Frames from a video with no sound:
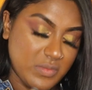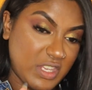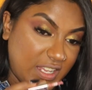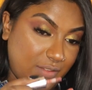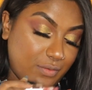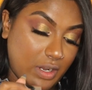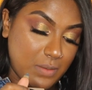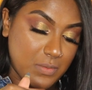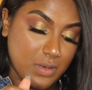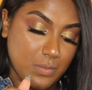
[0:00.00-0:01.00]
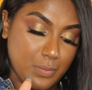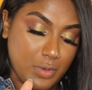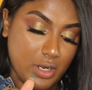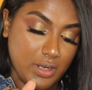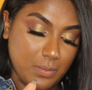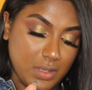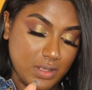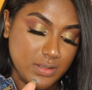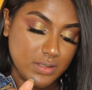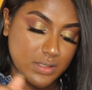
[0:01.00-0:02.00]
Taking very minimal product
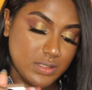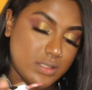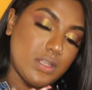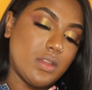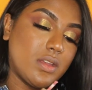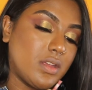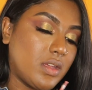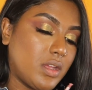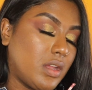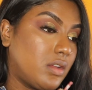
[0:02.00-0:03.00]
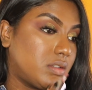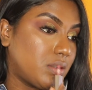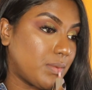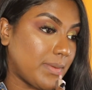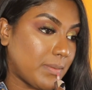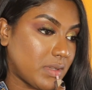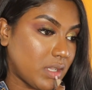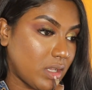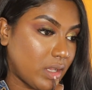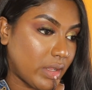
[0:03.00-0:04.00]
because it's super pigmented.